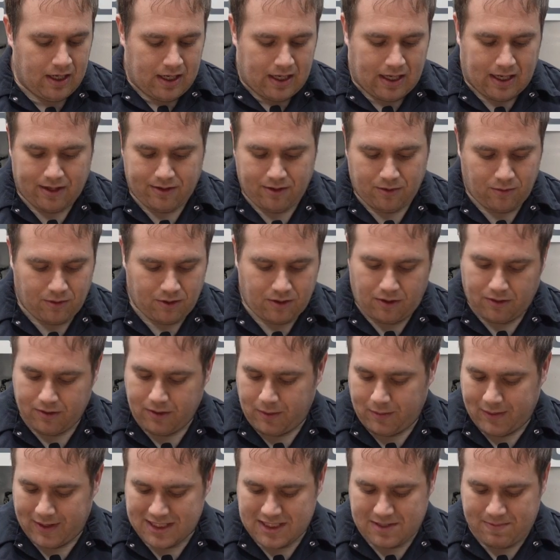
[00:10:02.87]
Other work
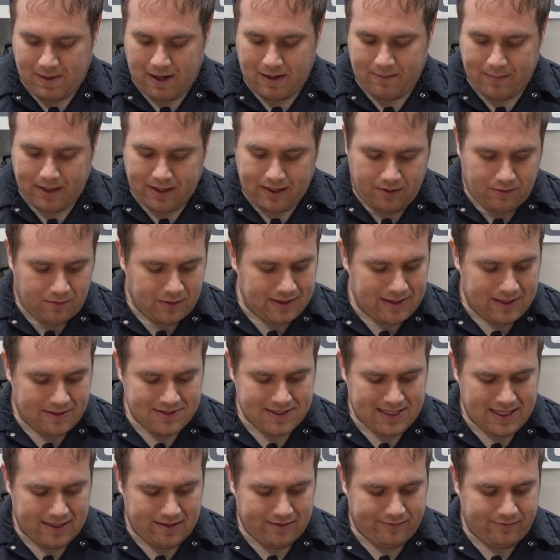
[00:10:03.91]
holding we experimented with that
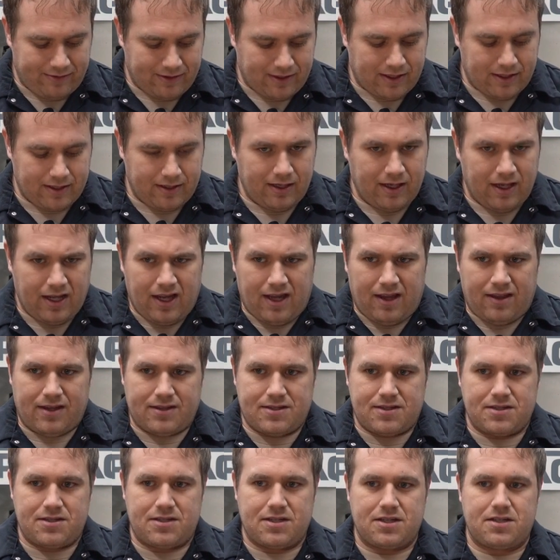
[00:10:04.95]
was kind of fun.
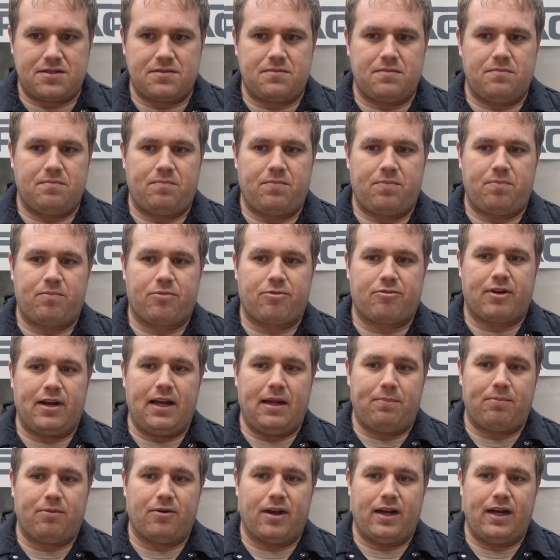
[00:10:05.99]
This is just
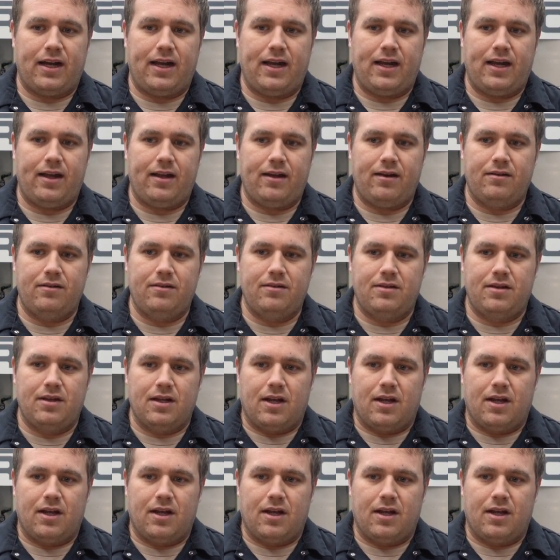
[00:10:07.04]
3D printed